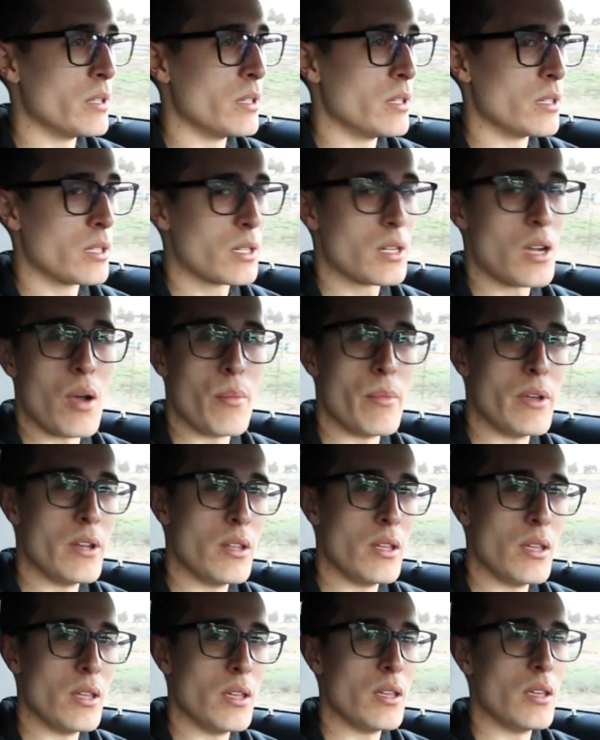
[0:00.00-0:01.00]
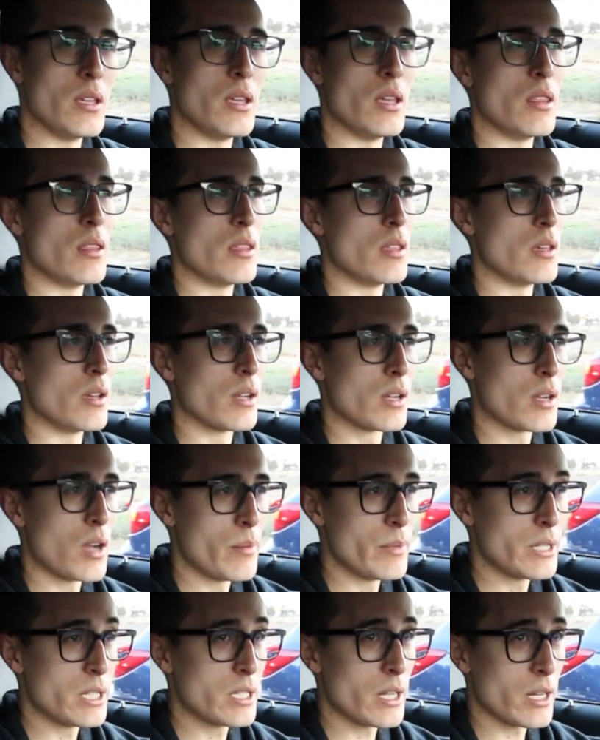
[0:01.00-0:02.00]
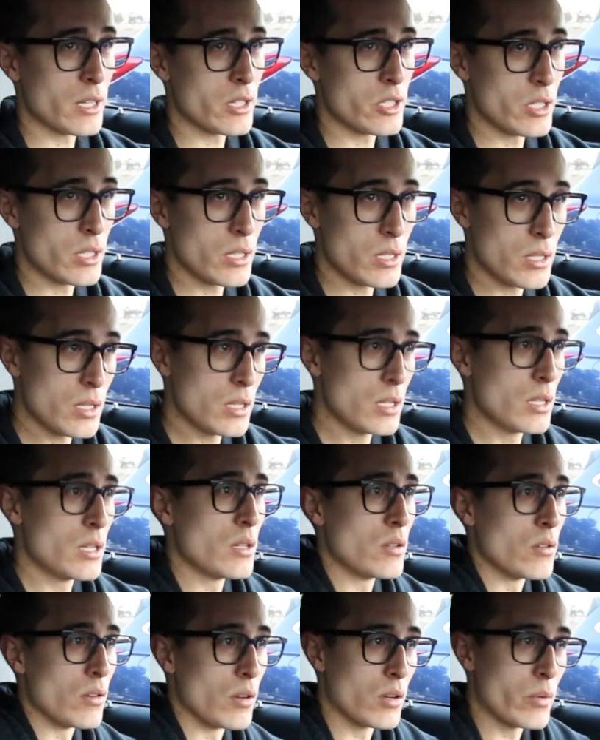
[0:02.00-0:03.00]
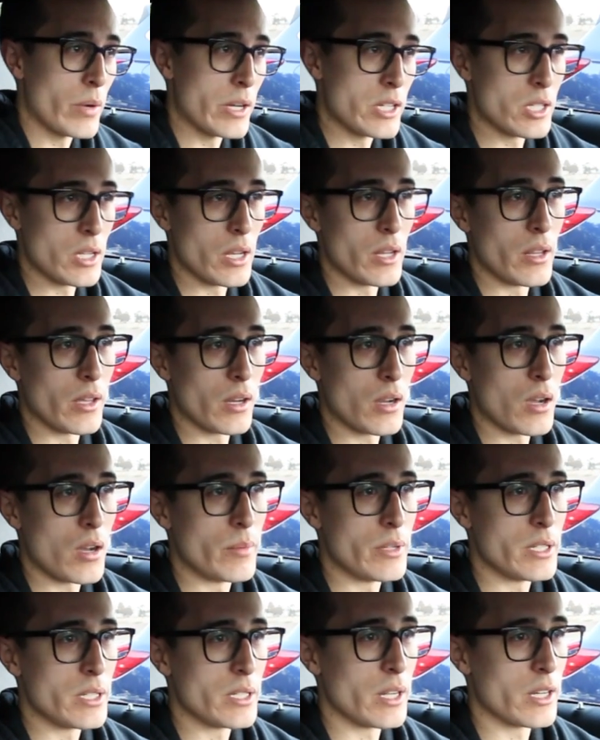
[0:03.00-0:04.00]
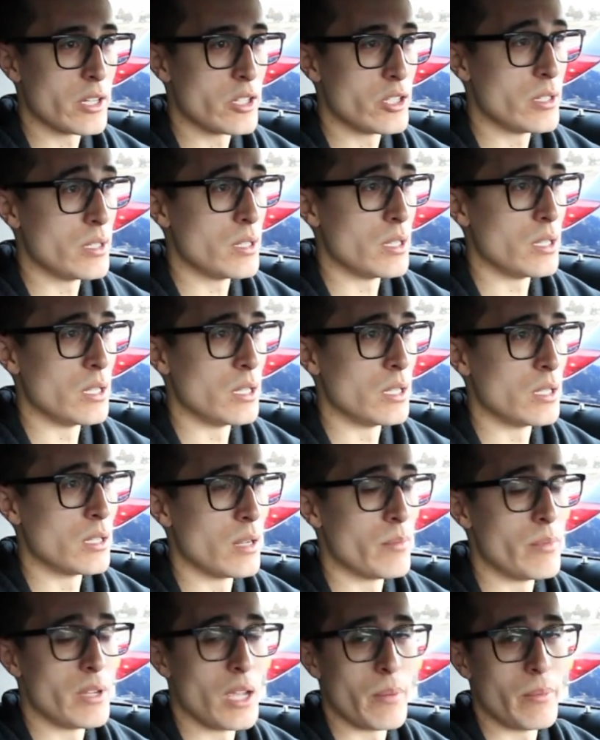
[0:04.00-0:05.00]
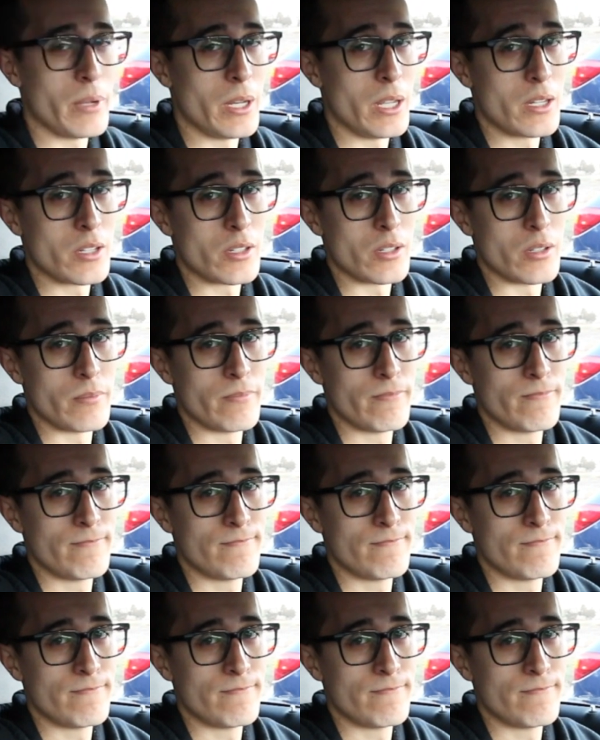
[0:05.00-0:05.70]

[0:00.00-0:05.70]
a comment in the comment section or a question in the comment section, and I'd be happy to answer.